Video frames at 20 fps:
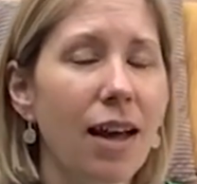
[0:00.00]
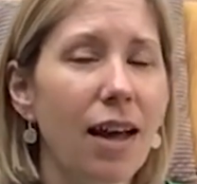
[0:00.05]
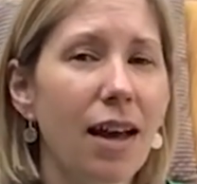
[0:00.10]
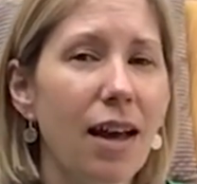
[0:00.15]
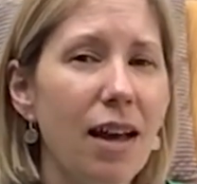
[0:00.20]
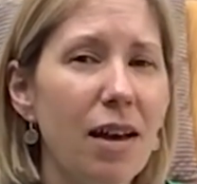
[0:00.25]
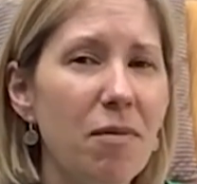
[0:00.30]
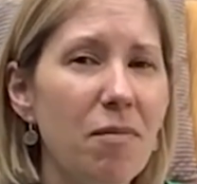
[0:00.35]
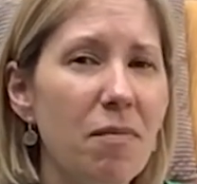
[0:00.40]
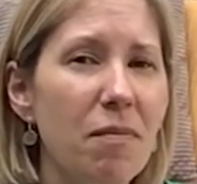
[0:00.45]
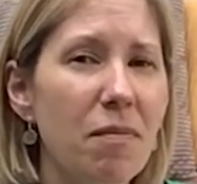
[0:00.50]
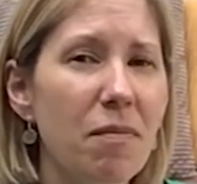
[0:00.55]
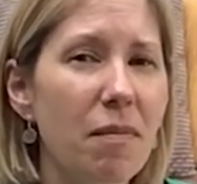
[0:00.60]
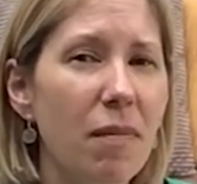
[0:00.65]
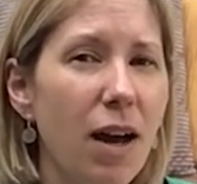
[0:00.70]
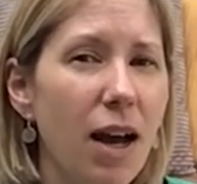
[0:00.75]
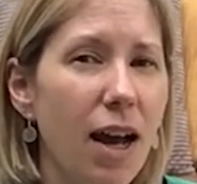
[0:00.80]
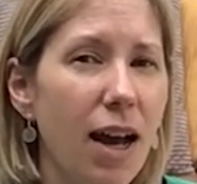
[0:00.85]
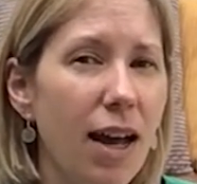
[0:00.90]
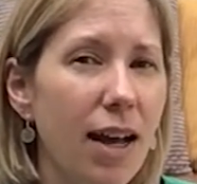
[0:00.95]
And
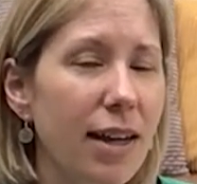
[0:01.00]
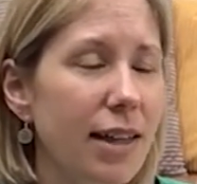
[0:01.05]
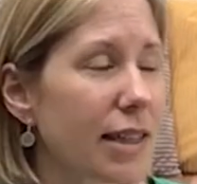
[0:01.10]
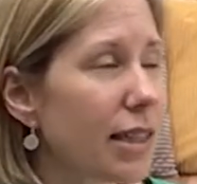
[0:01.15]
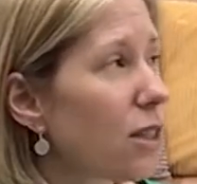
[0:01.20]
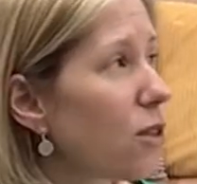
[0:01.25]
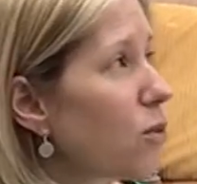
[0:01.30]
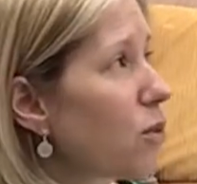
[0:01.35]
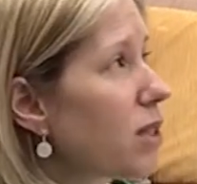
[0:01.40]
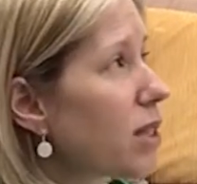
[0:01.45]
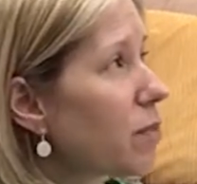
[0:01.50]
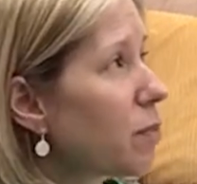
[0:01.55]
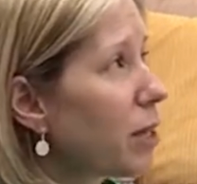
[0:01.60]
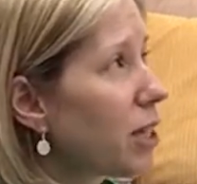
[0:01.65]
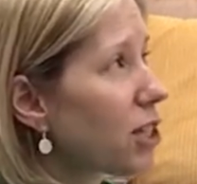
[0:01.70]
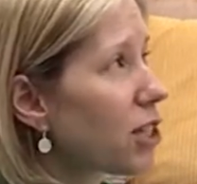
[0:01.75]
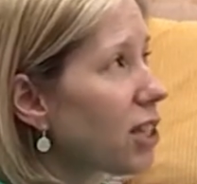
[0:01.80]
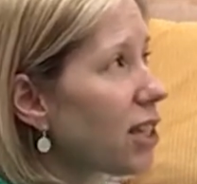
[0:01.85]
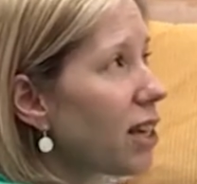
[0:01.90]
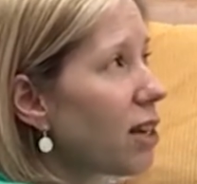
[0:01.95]
those
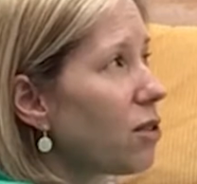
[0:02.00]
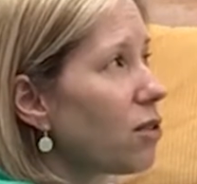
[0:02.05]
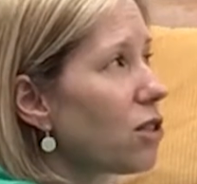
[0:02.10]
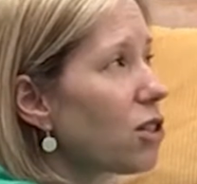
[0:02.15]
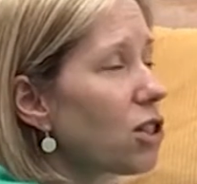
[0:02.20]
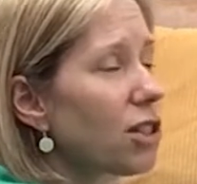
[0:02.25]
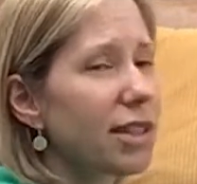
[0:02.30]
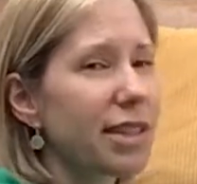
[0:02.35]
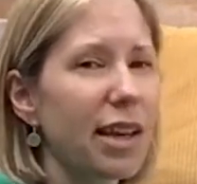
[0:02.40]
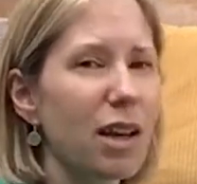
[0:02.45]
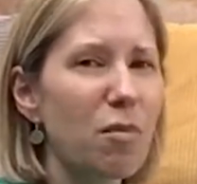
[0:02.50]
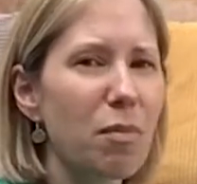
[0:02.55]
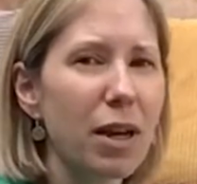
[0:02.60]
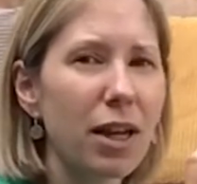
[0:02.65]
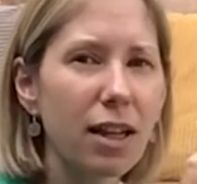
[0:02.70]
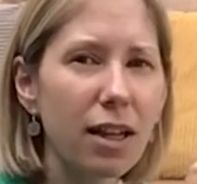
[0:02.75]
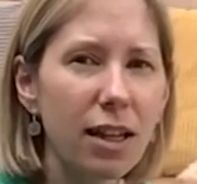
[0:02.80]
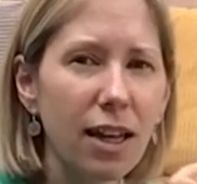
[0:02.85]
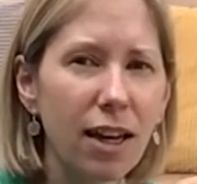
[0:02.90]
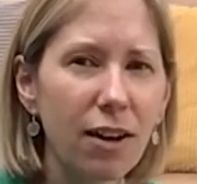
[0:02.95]
speech sounds just get a
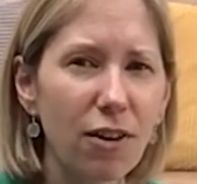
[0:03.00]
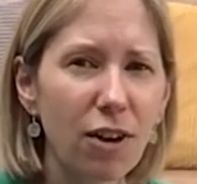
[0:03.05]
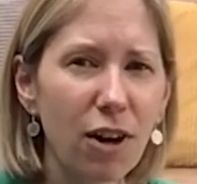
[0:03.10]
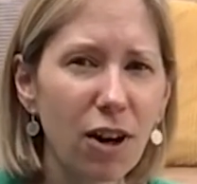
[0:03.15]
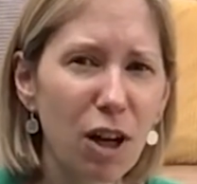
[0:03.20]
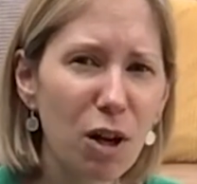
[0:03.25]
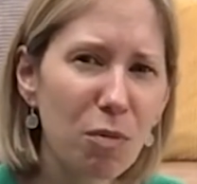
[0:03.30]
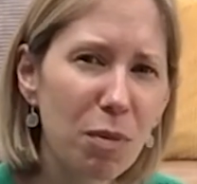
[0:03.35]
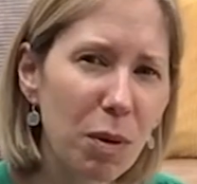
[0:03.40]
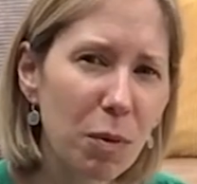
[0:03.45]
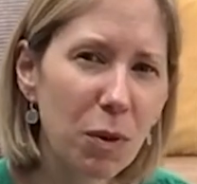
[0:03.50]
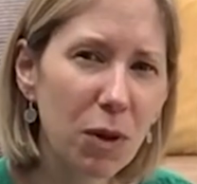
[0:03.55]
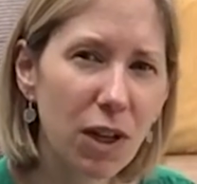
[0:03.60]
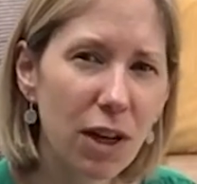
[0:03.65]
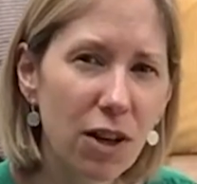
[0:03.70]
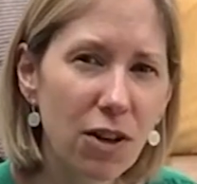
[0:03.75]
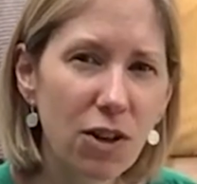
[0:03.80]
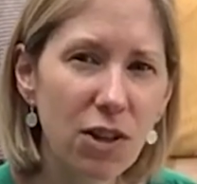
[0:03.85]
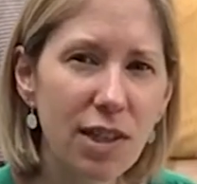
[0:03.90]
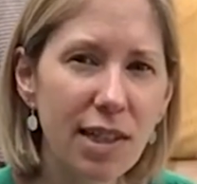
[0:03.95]
bit clearer and people can
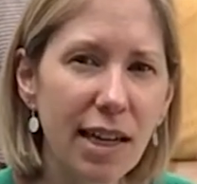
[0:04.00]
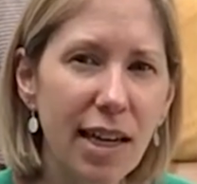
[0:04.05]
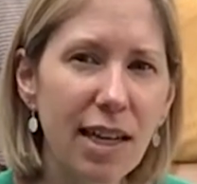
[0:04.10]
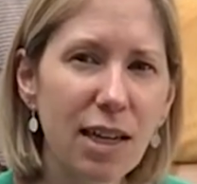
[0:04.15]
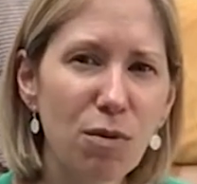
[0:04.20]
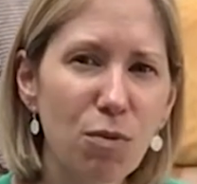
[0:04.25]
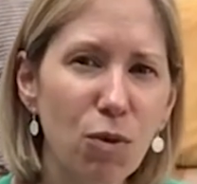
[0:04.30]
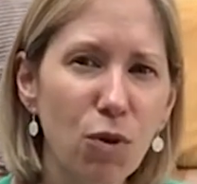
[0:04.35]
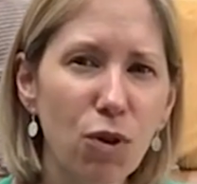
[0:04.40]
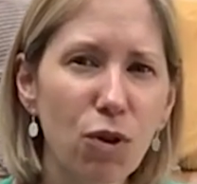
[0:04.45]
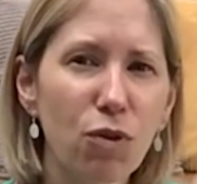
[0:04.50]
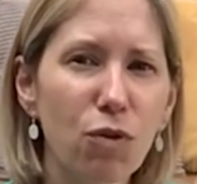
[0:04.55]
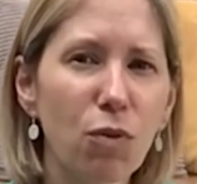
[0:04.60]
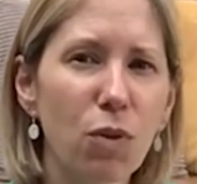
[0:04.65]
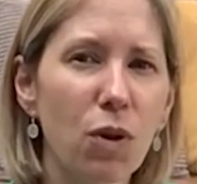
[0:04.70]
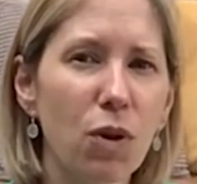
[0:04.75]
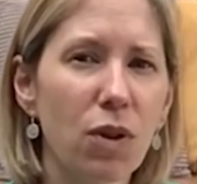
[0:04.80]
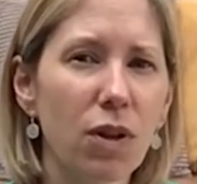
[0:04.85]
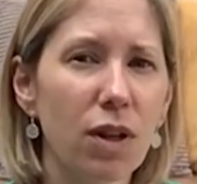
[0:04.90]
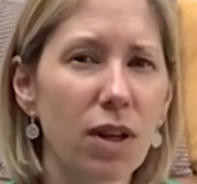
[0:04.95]
understand more of
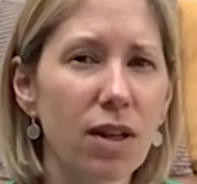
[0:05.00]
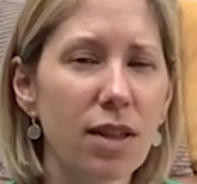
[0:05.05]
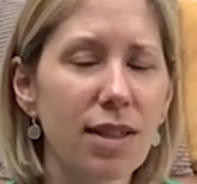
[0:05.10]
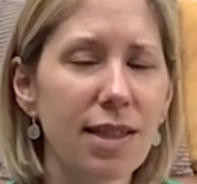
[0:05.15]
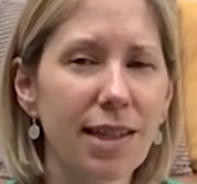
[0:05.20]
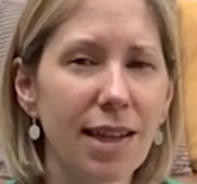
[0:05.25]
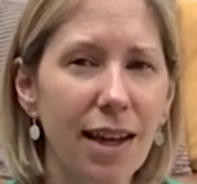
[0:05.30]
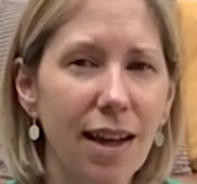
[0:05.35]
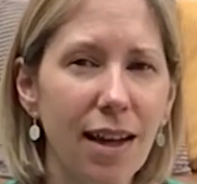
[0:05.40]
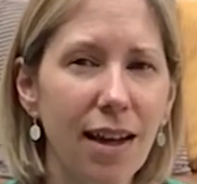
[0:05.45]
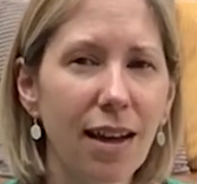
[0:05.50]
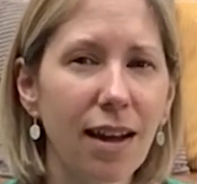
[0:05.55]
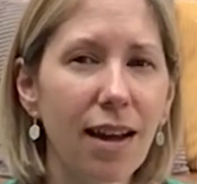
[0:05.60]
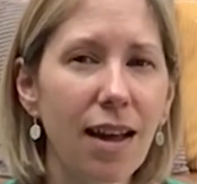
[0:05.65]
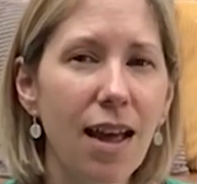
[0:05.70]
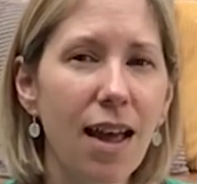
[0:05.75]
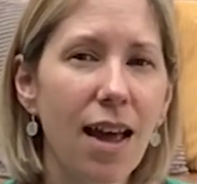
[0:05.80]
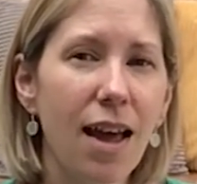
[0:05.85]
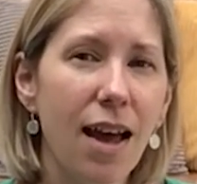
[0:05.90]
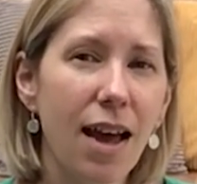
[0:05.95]
what they're saying
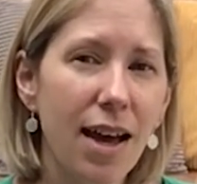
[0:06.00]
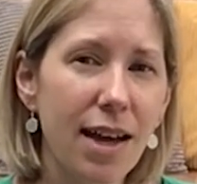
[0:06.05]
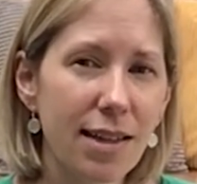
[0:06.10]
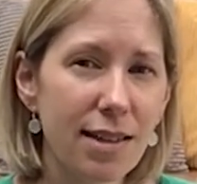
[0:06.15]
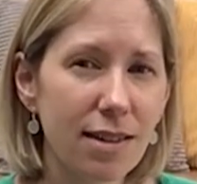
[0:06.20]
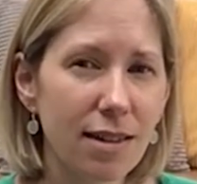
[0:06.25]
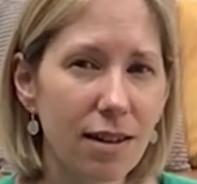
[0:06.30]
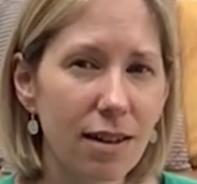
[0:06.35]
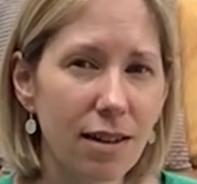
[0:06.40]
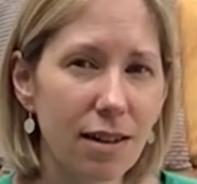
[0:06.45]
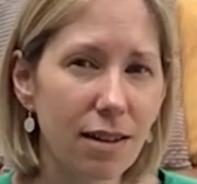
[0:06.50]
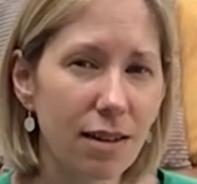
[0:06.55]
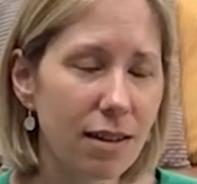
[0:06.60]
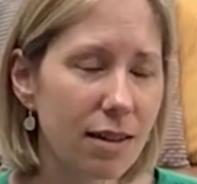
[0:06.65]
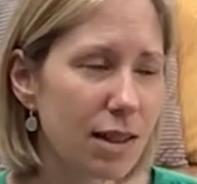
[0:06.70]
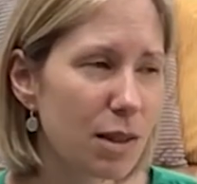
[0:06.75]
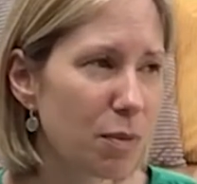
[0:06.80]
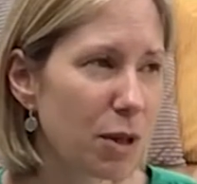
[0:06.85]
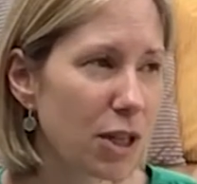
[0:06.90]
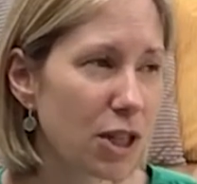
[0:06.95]
as their
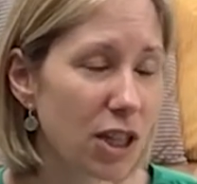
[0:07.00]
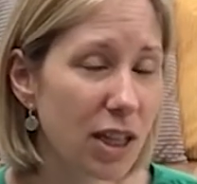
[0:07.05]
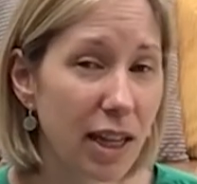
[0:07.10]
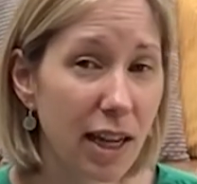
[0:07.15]
speech and